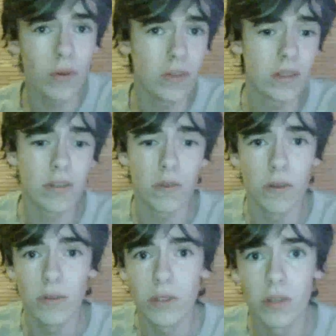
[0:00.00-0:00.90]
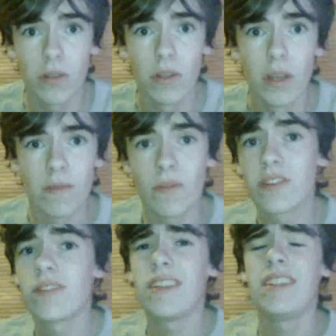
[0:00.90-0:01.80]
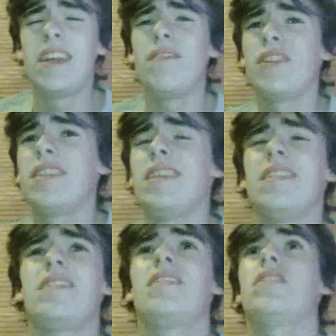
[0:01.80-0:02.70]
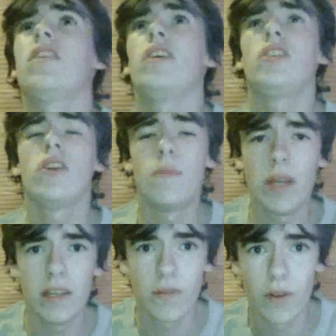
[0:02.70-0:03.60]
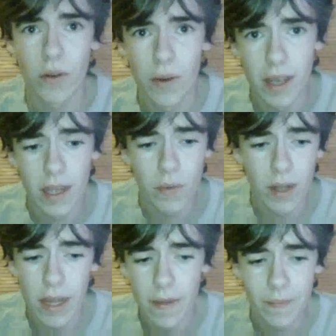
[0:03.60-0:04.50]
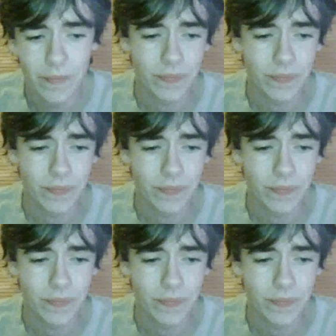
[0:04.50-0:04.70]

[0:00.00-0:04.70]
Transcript: is so good. And Russell D. Davies is such a bitch for going ahead with that.